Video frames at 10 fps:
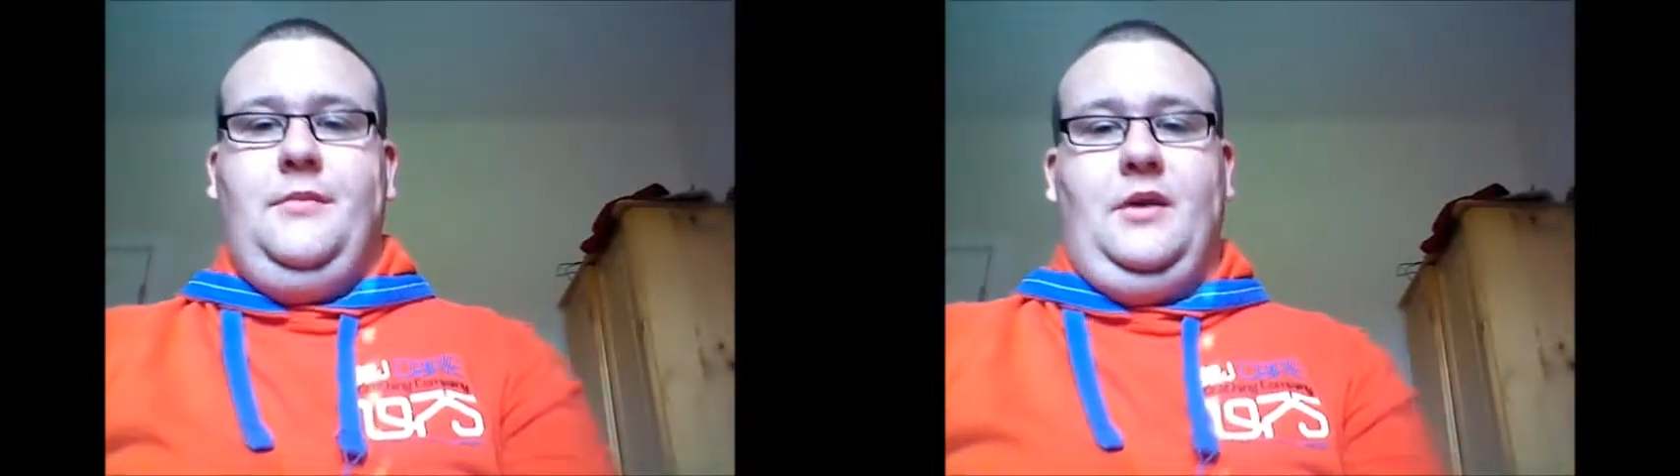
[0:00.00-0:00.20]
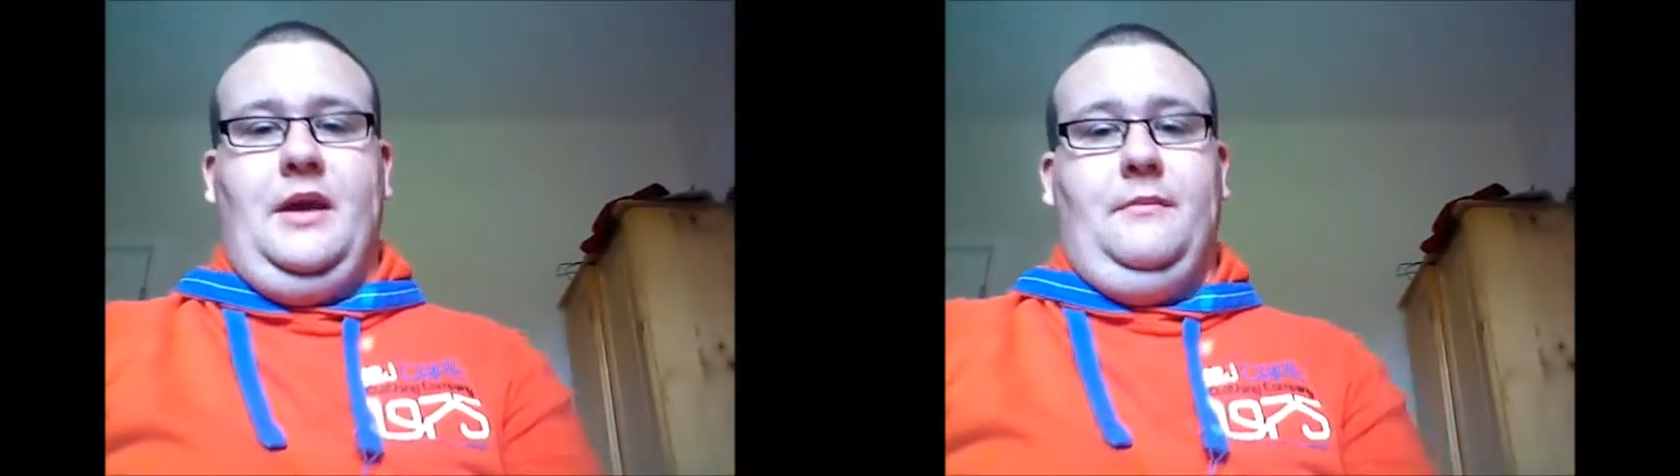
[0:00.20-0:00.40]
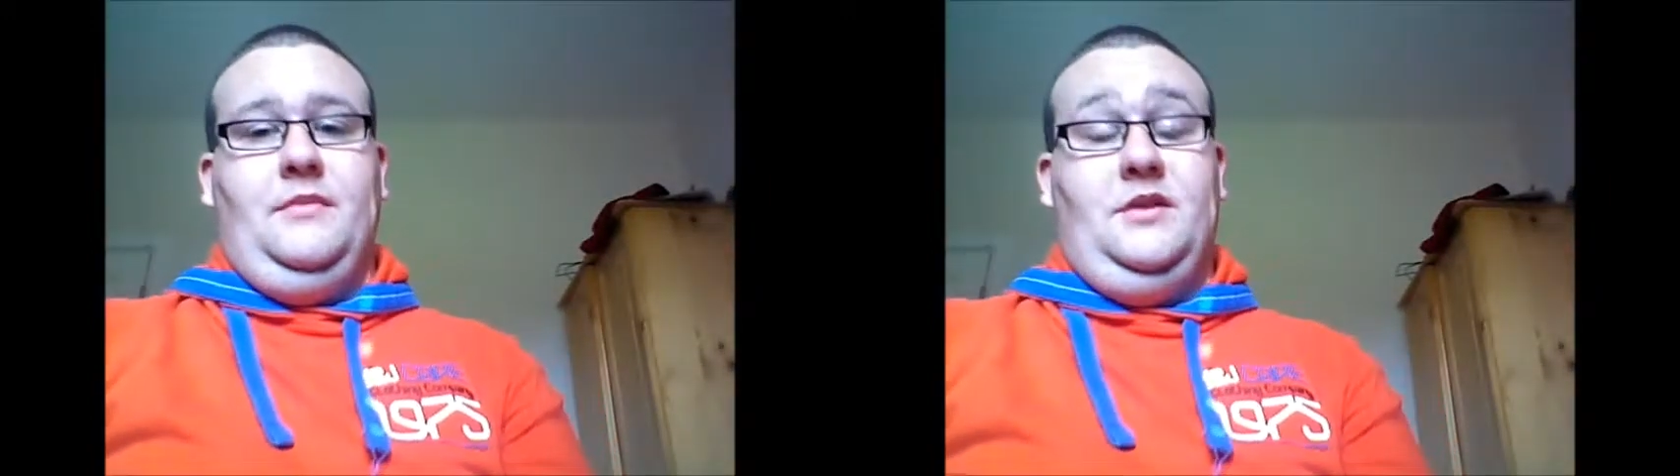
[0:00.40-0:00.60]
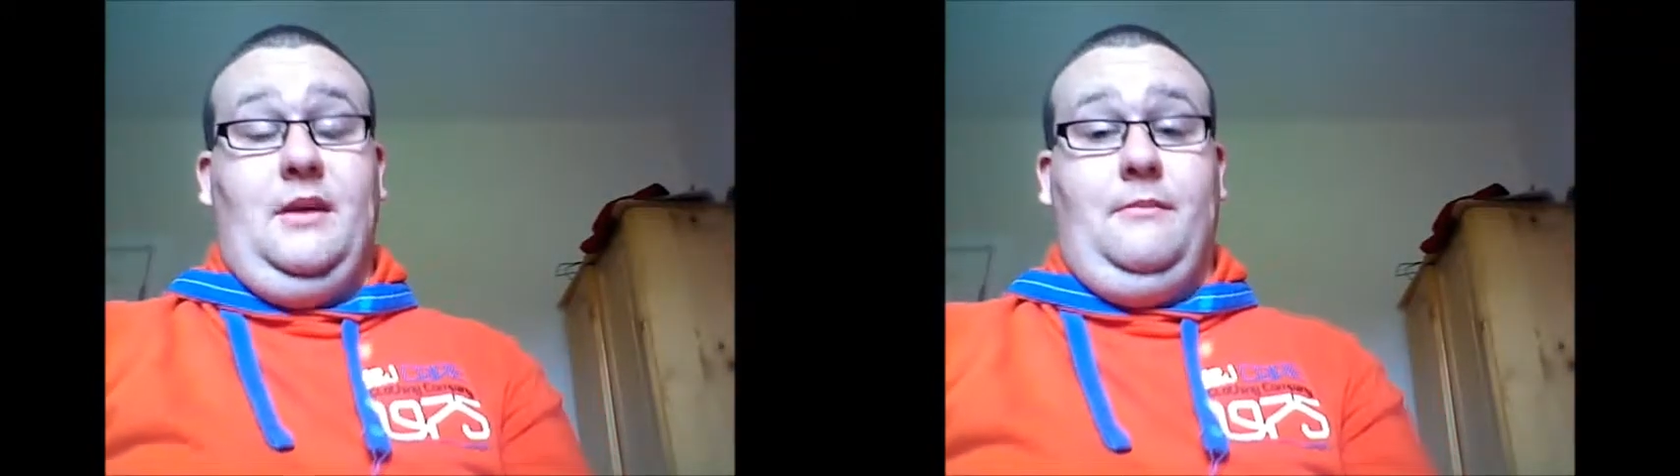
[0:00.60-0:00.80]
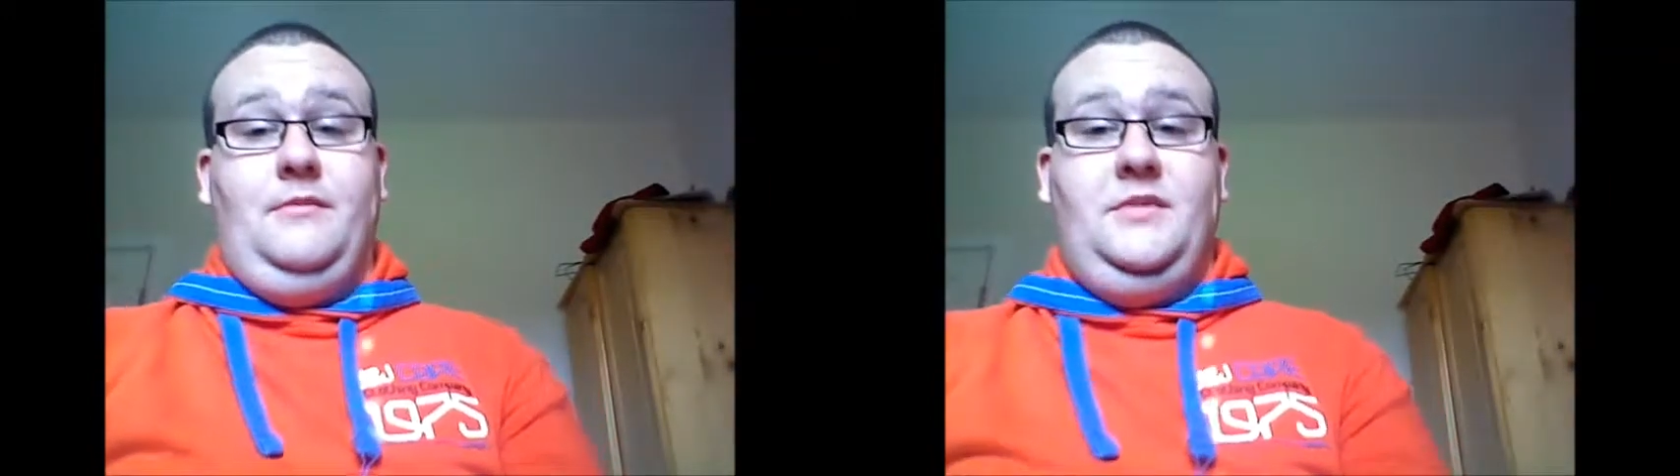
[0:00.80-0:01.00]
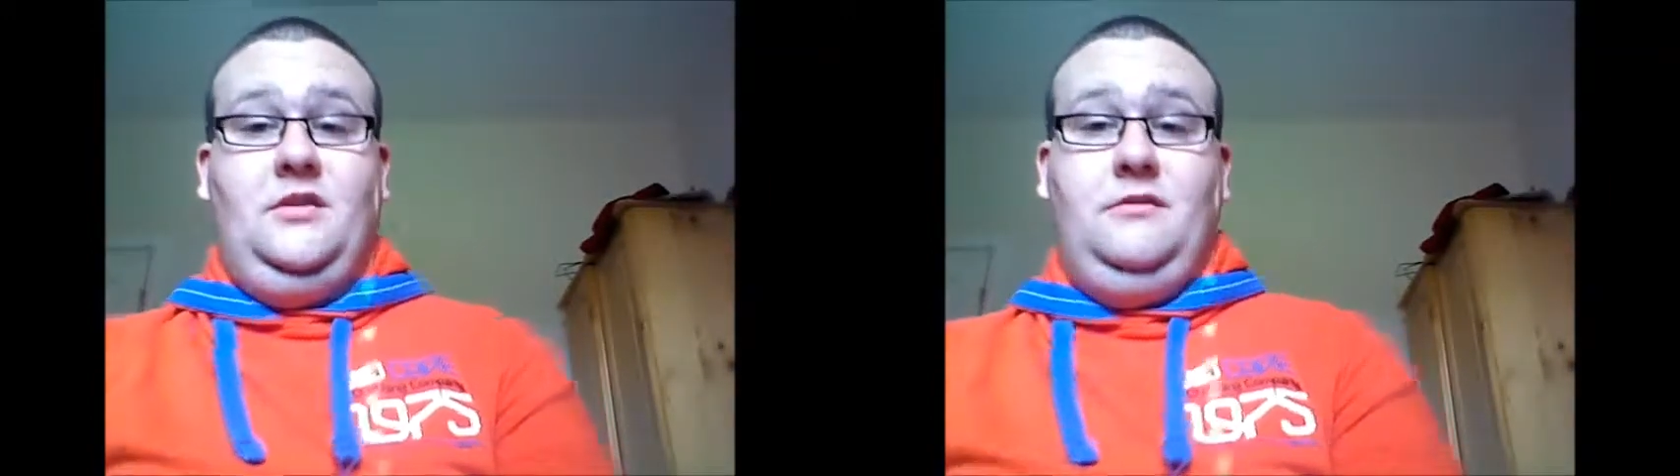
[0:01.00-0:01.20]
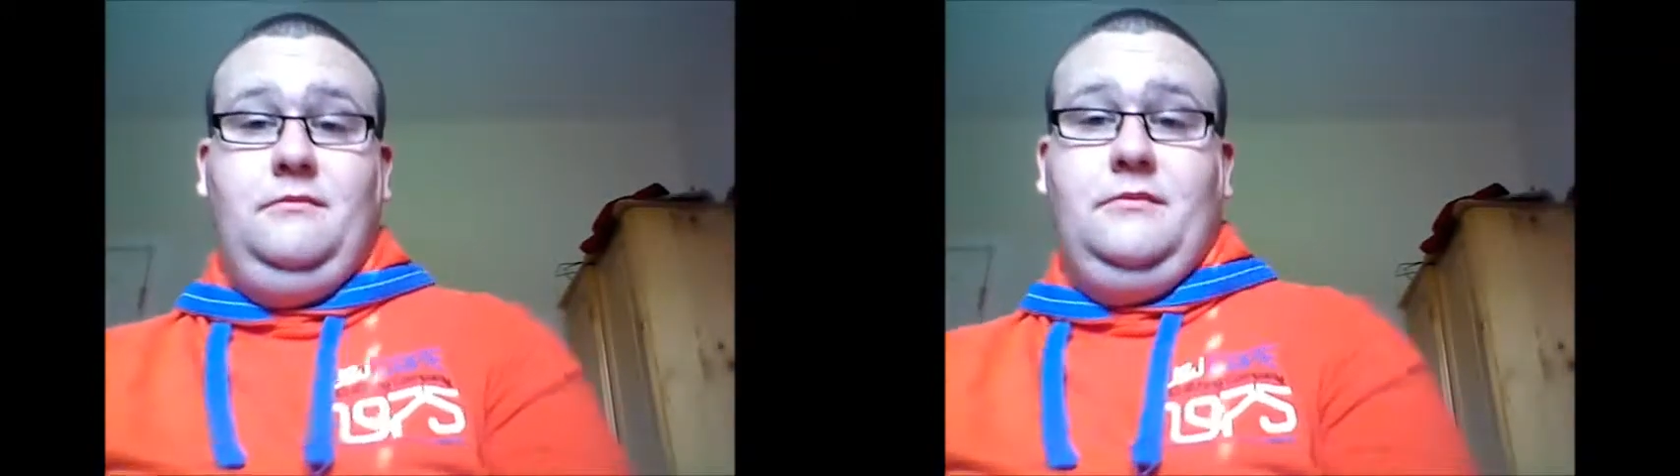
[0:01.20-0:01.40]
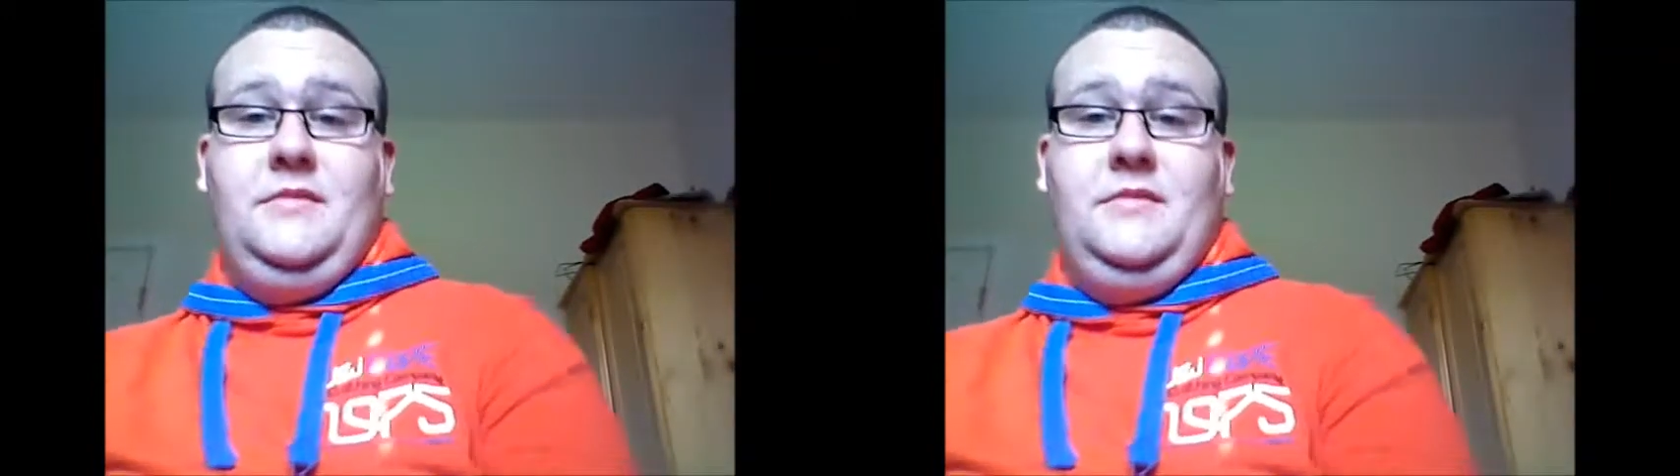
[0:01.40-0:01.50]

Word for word: but um, so yeah, so